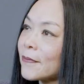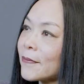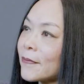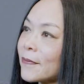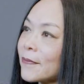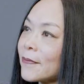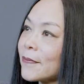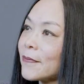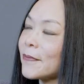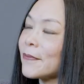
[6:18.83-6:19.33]
for
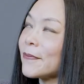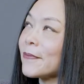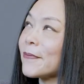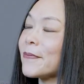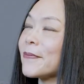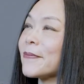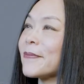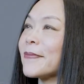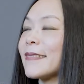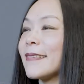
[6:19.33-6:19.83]
companies?
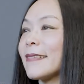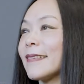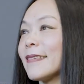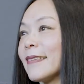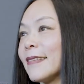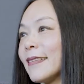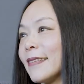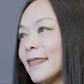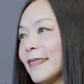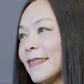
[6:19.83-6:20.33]
Because,
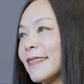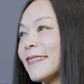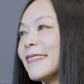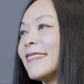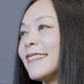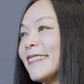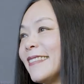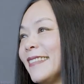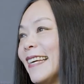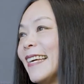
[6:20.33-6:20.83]

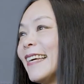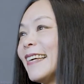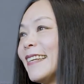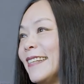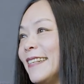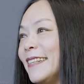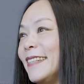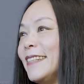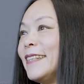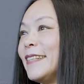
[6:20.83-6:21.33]
this is a
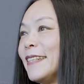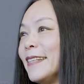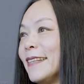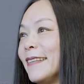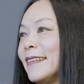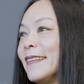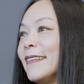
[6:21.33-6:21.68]
topic that